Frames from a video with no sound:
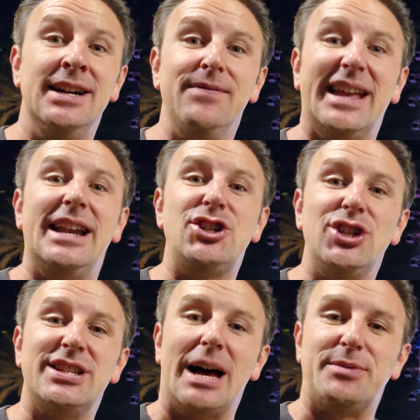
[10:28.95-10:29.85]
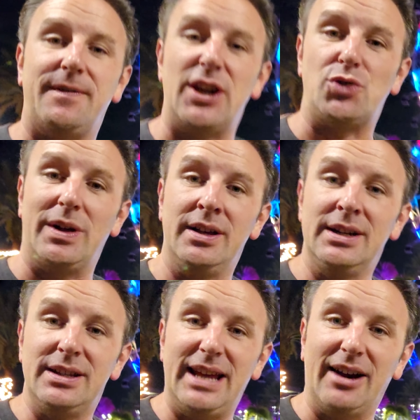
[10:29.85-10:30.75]
In addition to this observation wheel,
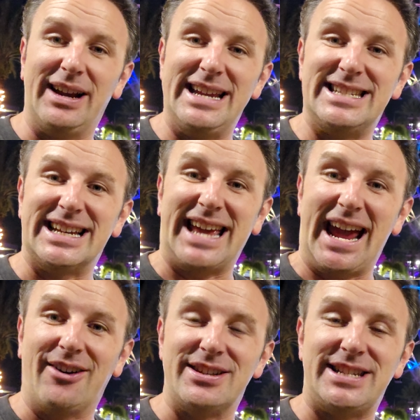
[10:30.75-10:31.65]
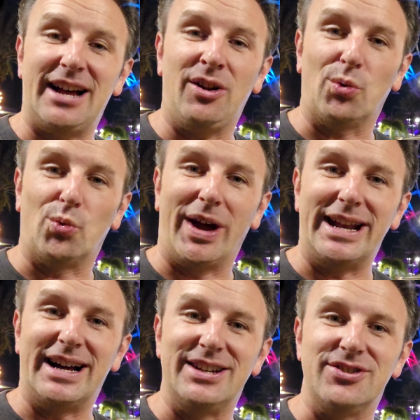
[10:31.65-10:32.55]
there is a carousel right
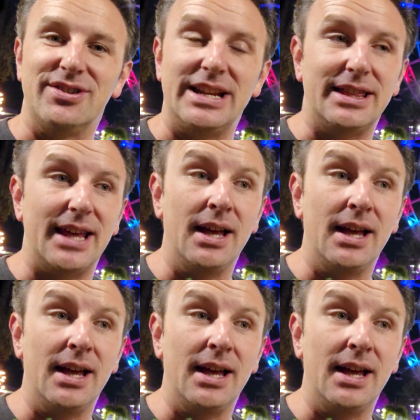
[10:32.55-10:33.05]
underneath it.